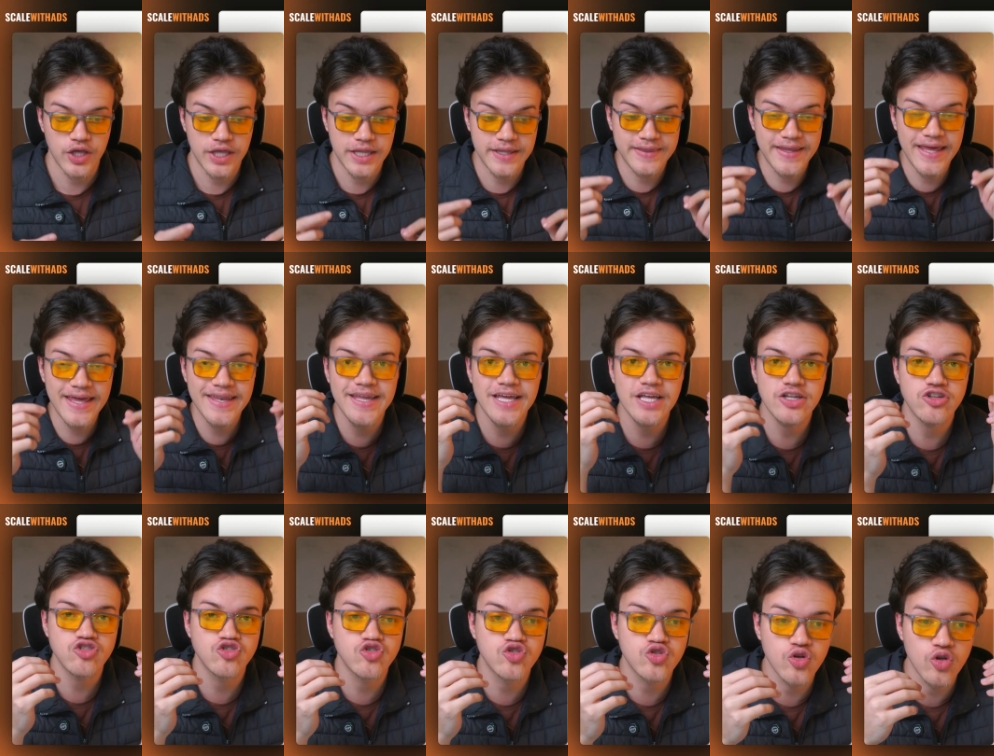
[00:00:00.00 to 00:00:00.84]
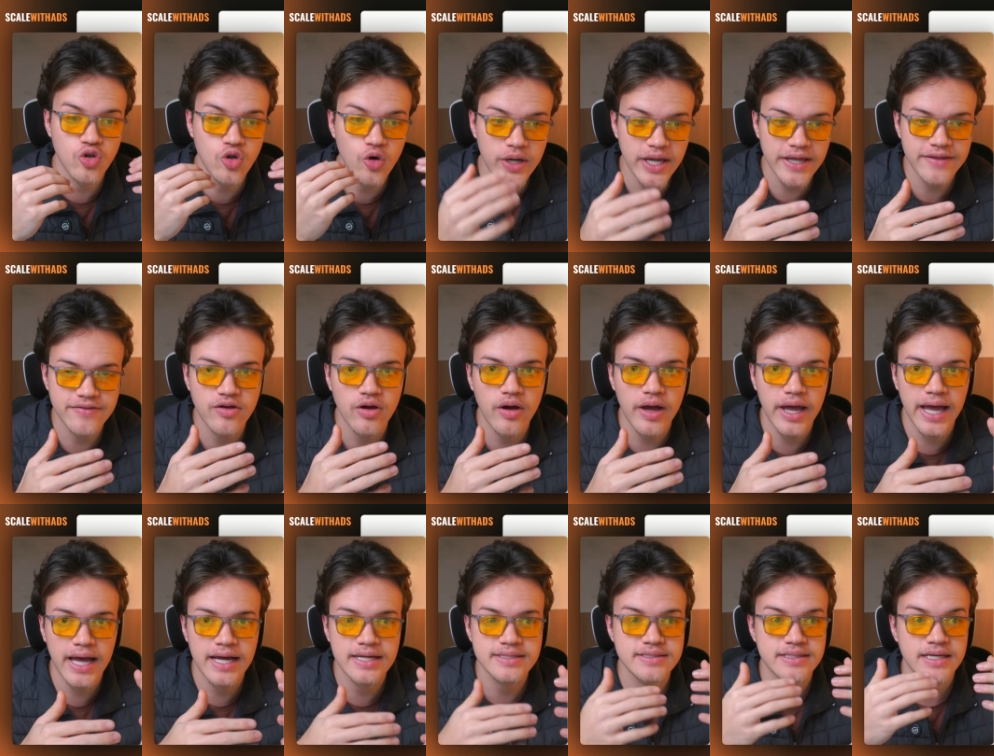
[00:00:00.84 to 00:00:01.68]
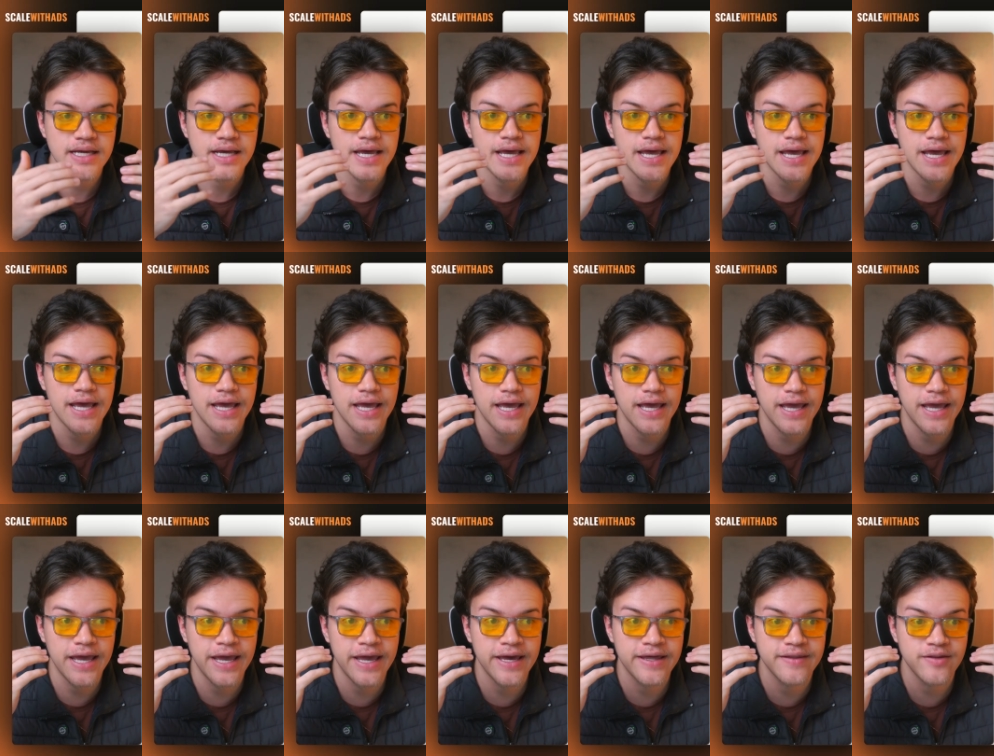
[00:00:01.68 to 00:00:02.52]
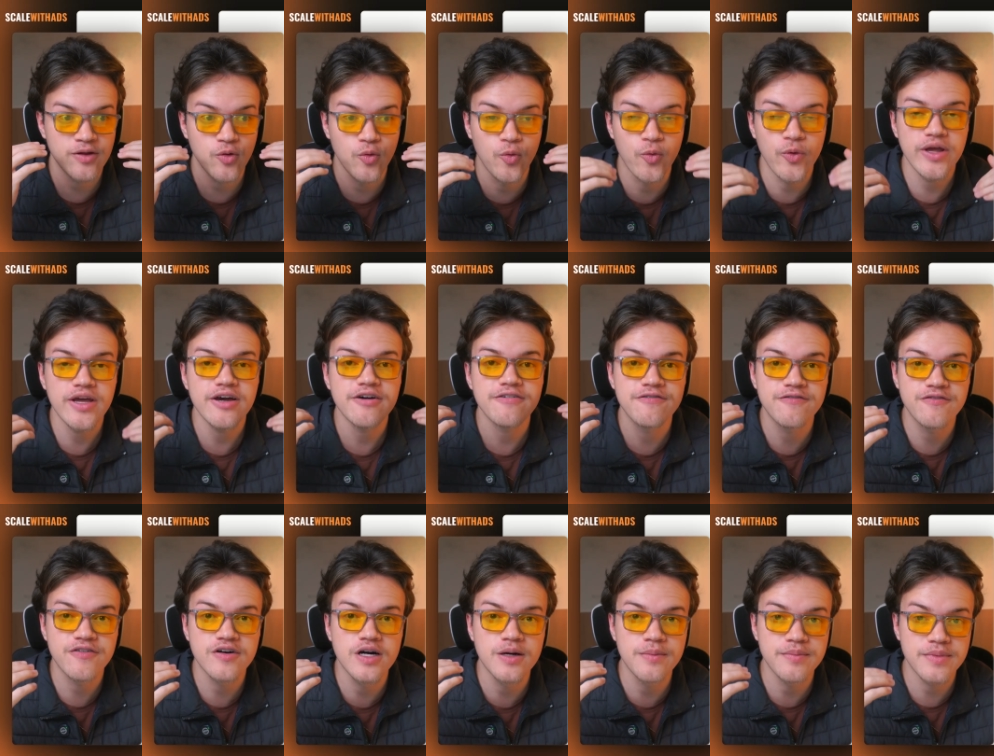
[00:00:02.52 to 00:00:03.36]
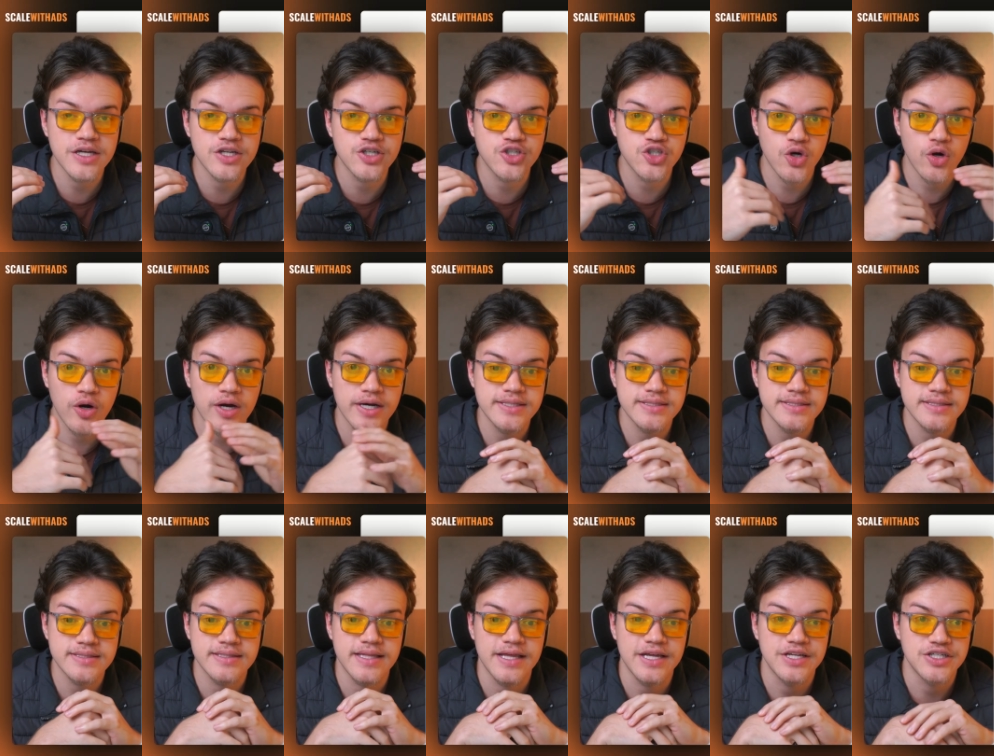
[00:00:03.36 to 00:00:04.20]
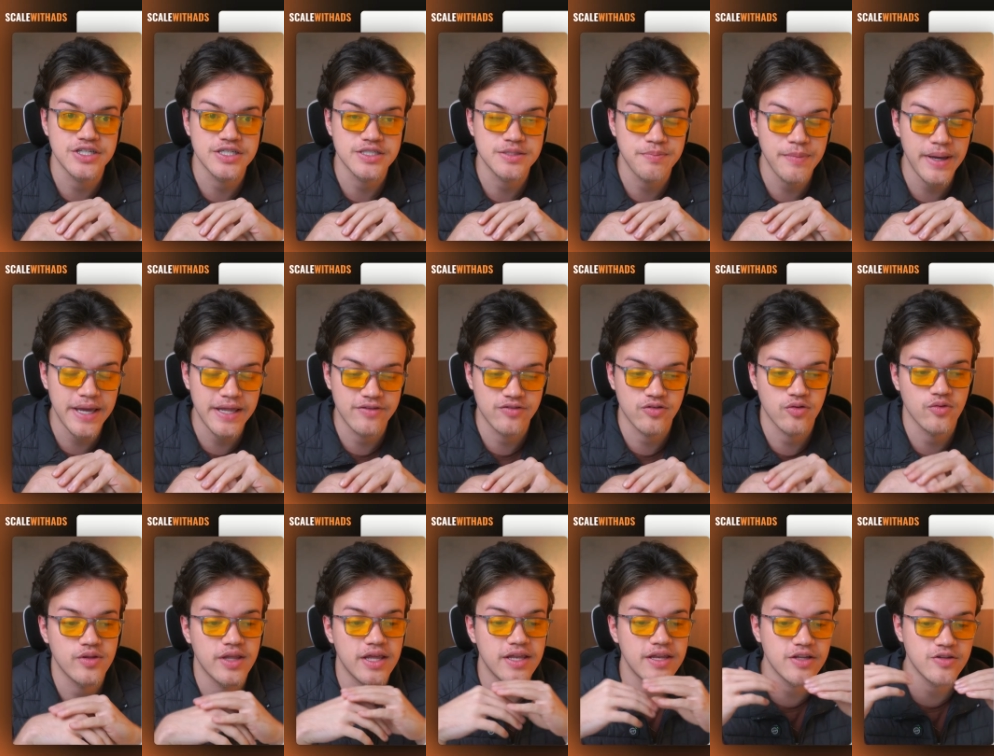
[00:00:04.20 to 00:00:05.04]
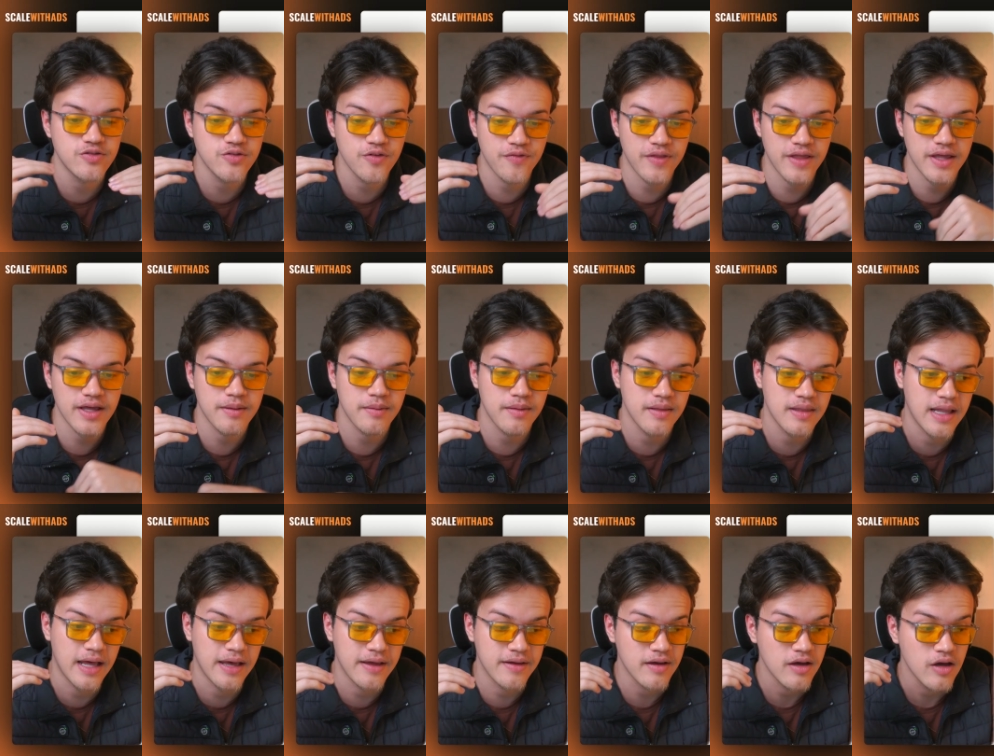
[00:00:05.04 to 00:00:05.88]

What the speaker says: They need to look at your ads and reaffirm the choice they just made. So they need to think like,